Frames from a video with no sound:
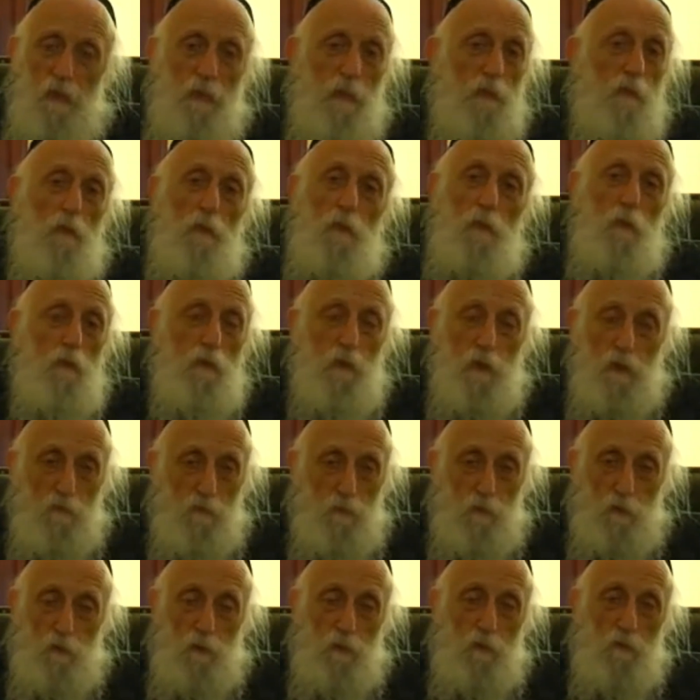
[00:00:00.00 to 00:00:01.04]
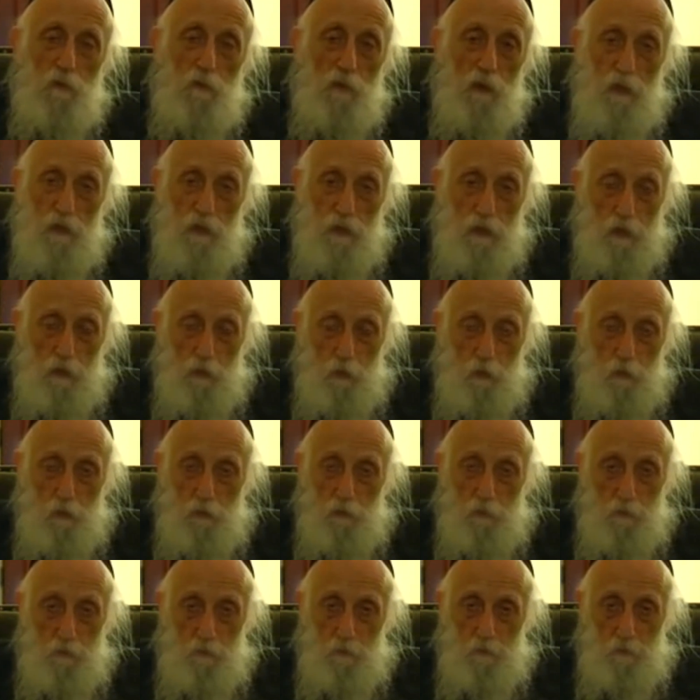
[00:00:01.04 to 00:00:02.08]
that the low self-esteem is not a
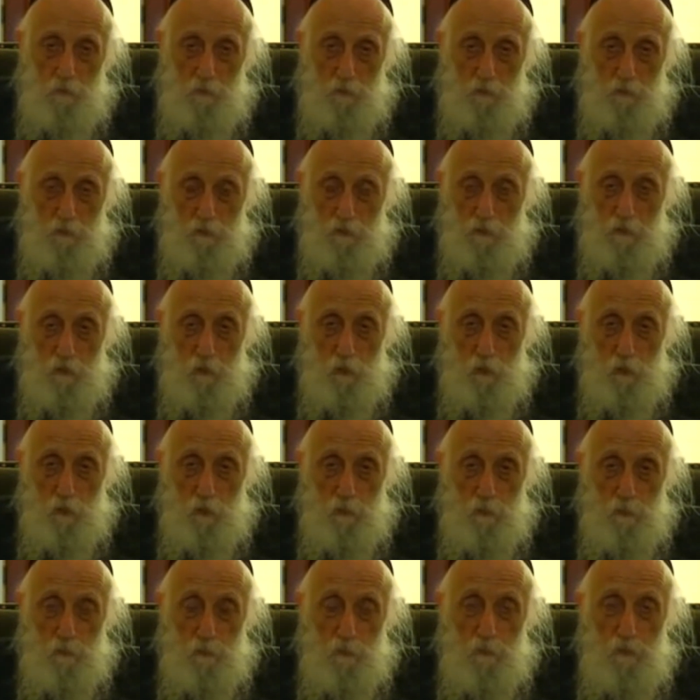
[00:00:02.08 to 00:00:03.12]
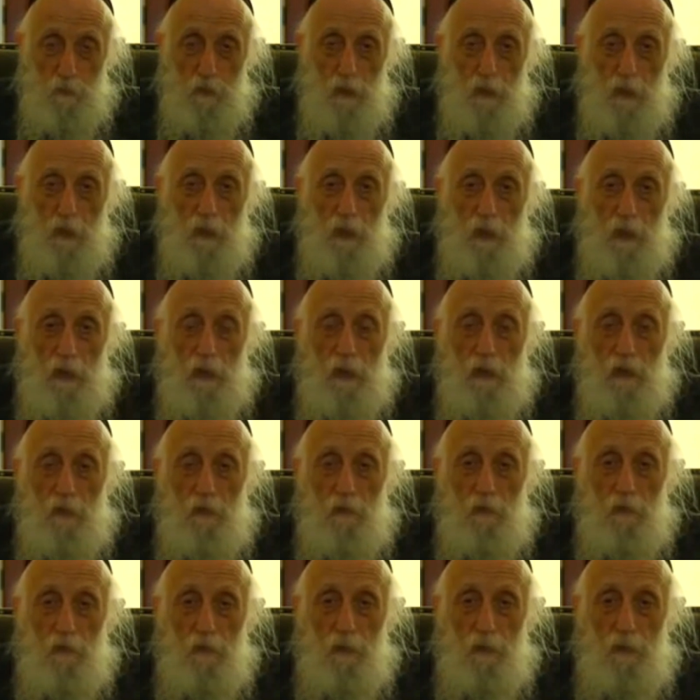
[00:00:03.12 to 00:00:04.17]
logical condition.
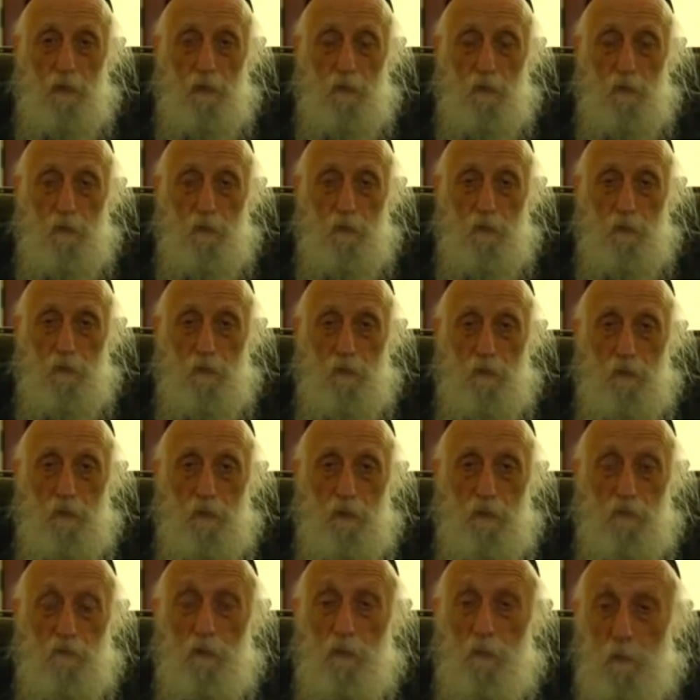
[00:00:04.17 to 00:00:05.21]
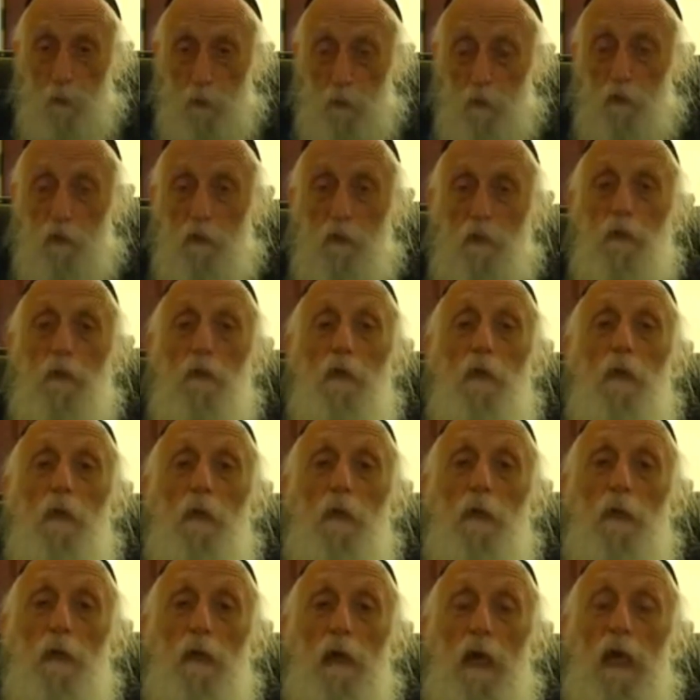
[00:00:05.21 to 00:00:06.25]
And if a person
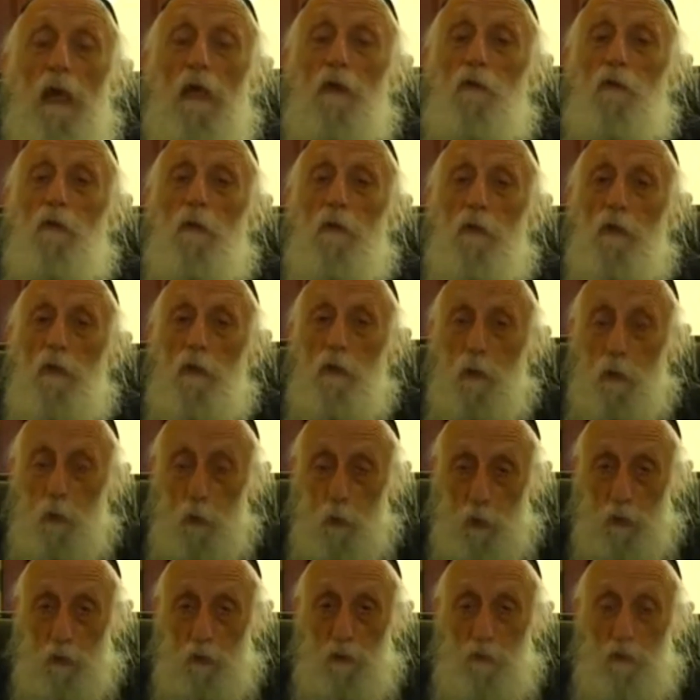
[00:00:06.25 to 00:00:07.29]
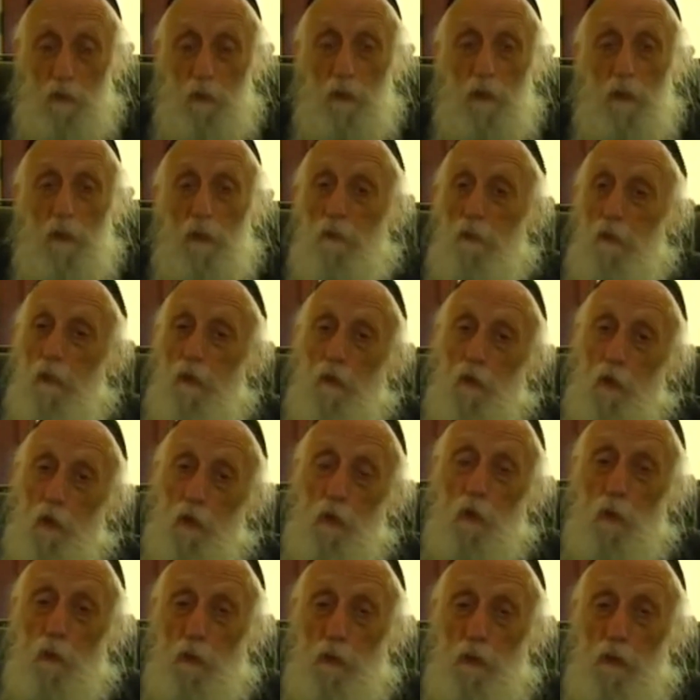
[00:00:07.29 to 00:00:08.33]
has the delusion that she